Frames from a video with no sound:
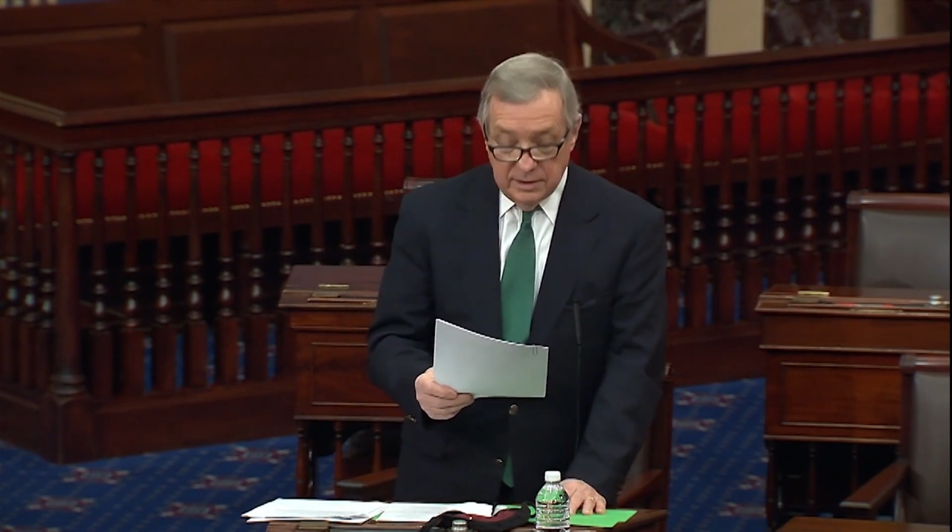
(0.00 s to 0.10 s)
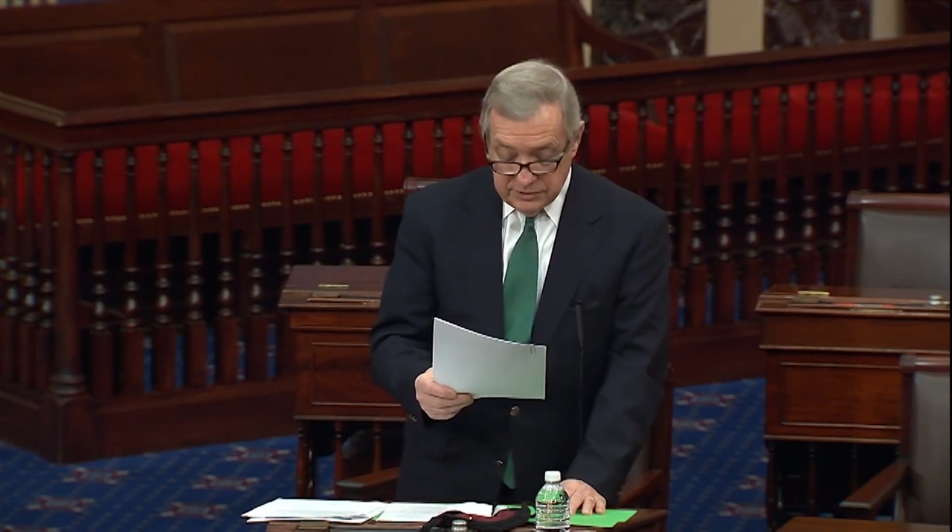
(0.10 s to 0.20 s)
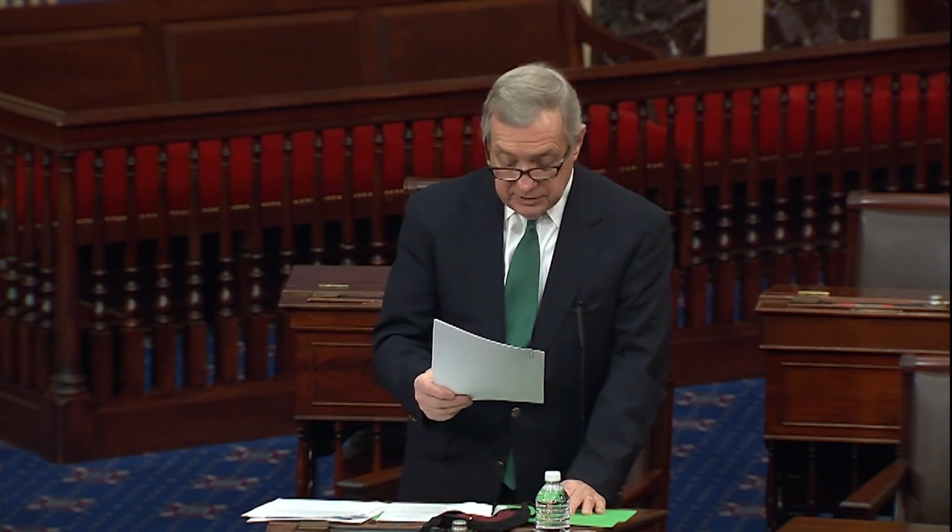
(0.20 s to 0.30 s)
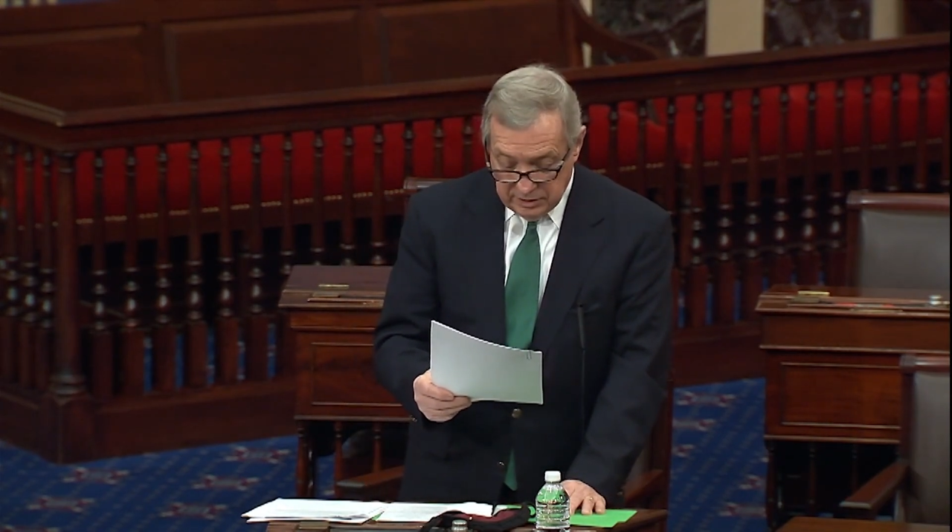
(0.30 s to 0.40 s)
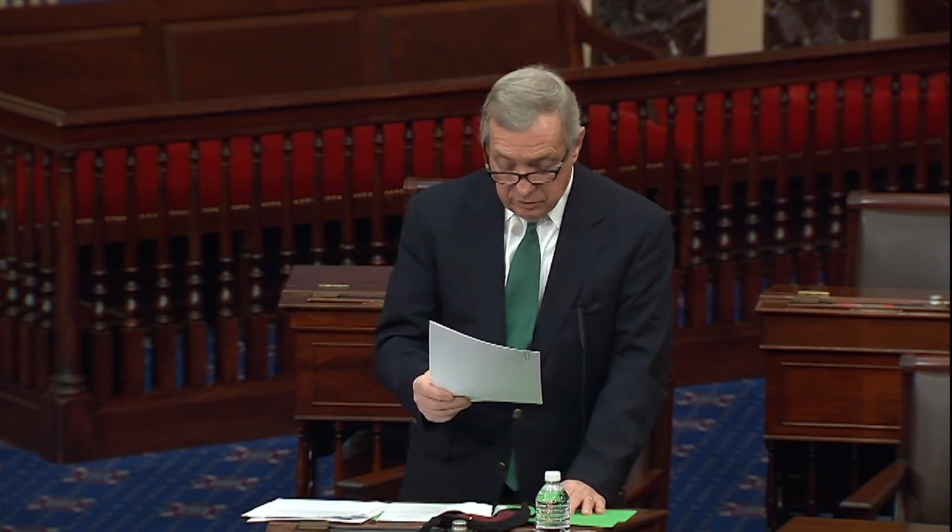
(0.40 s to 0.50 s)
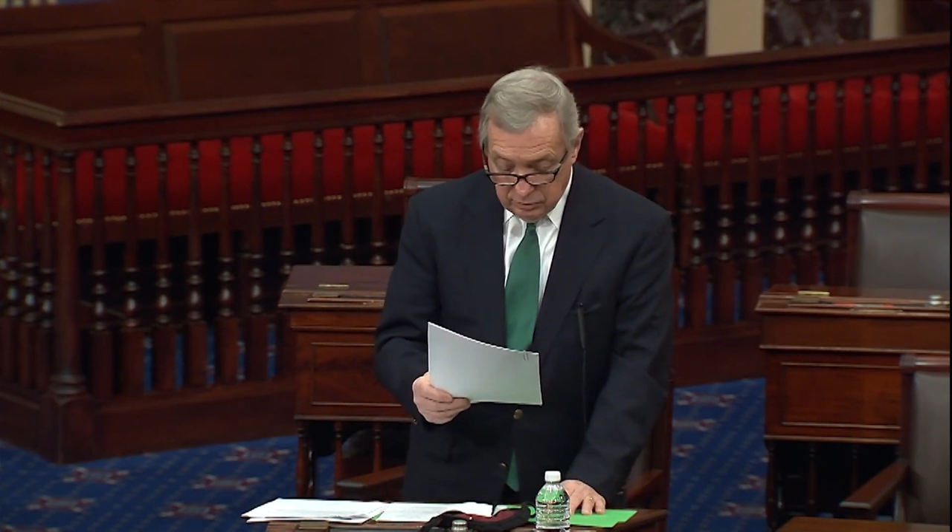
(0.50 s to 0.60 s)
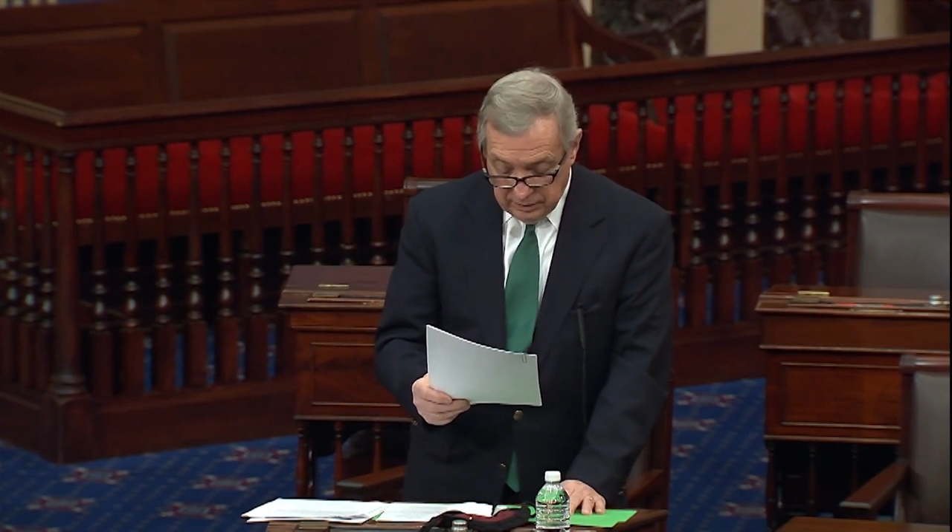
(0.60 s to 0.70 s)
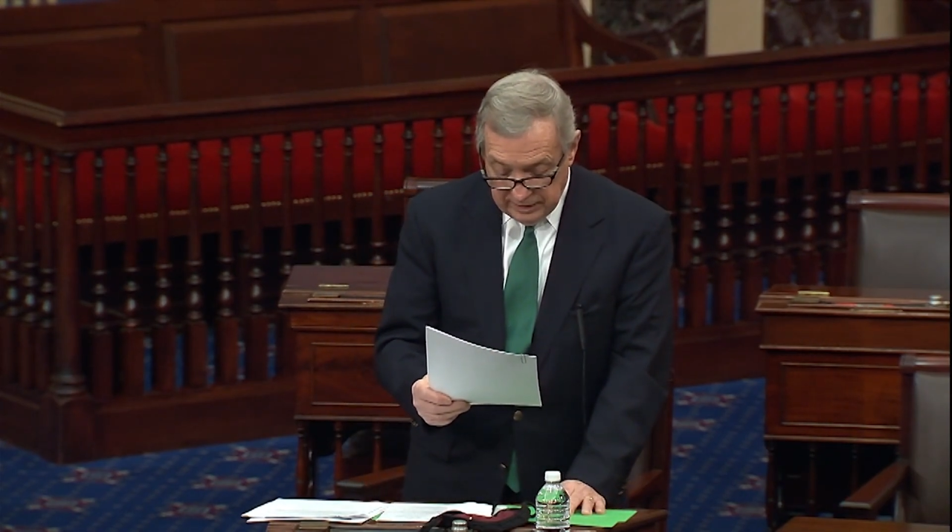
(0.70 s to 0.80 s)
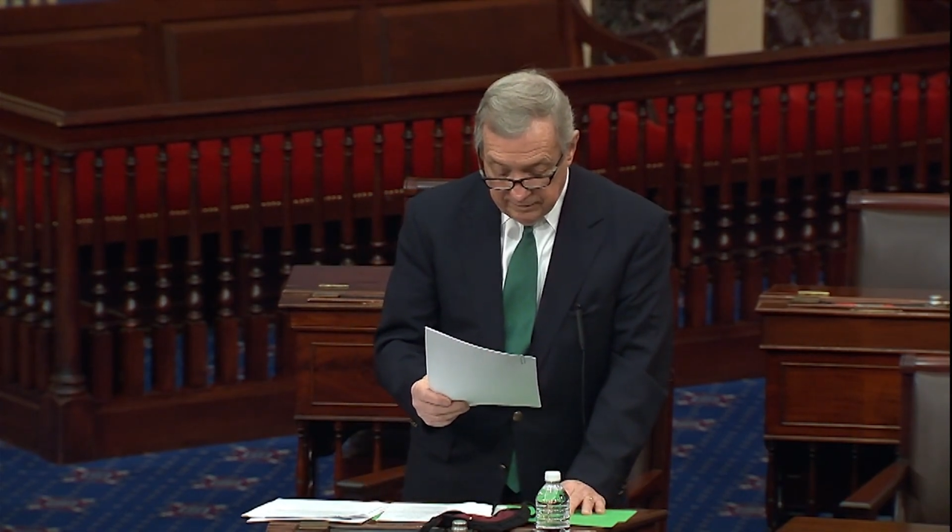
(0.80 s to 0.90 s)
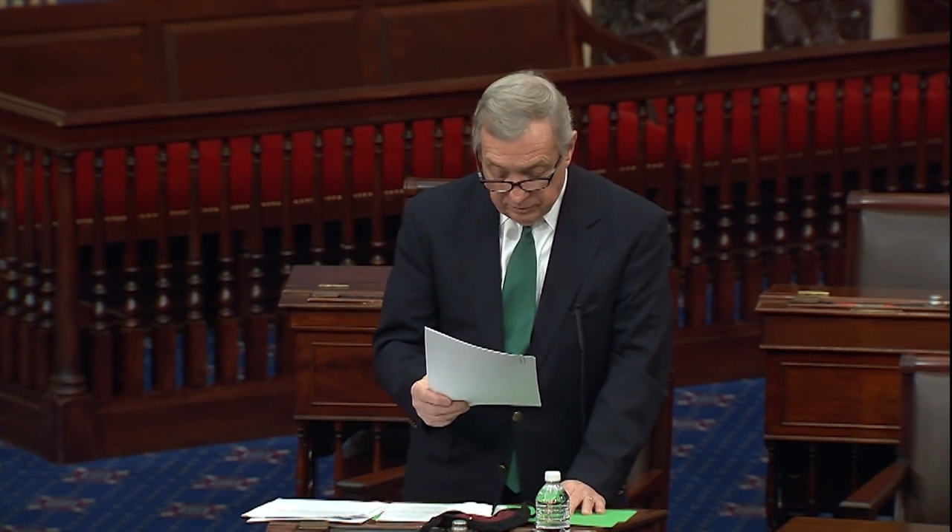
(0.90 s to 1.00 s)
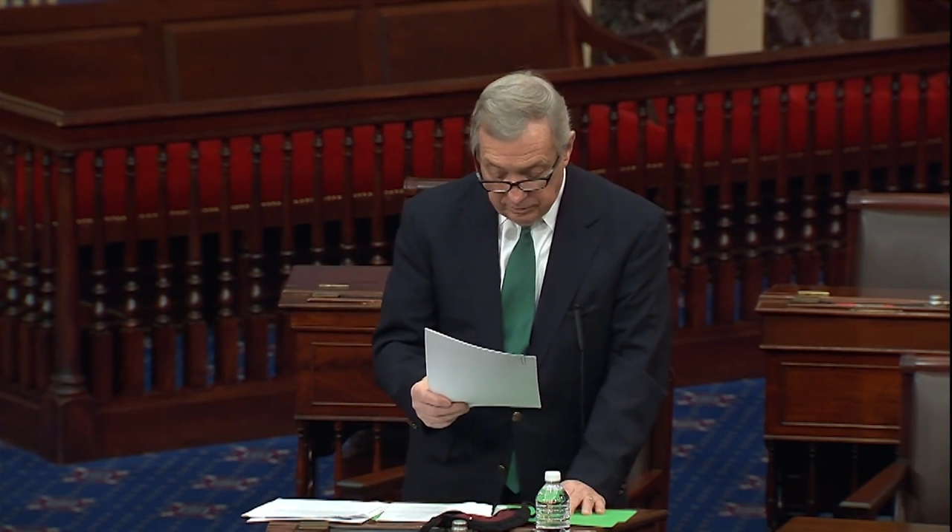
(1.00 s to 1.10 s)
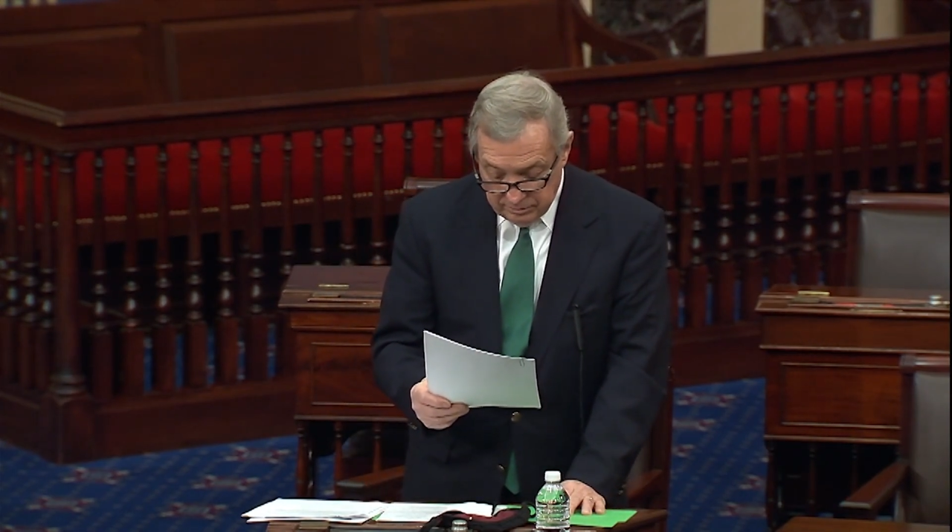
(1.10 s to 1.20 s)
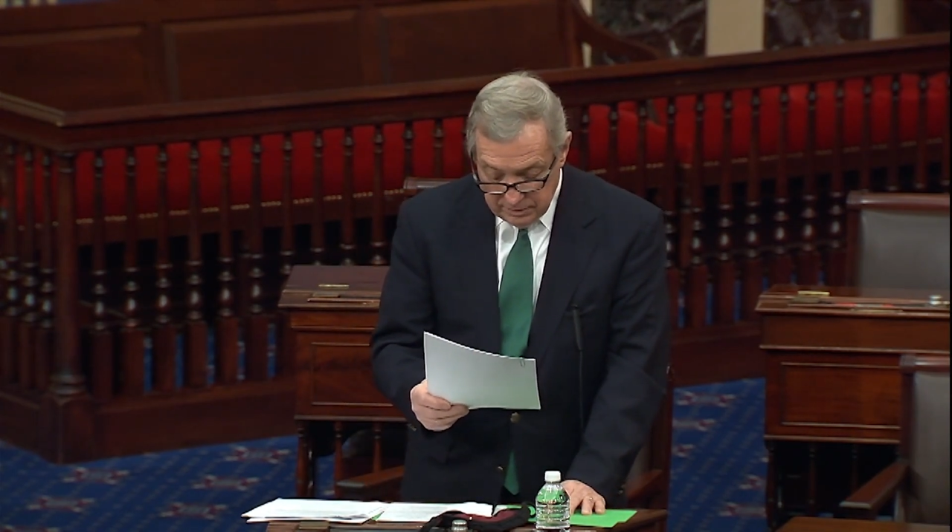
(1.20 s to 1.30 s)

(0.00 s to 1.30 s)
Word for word: single level.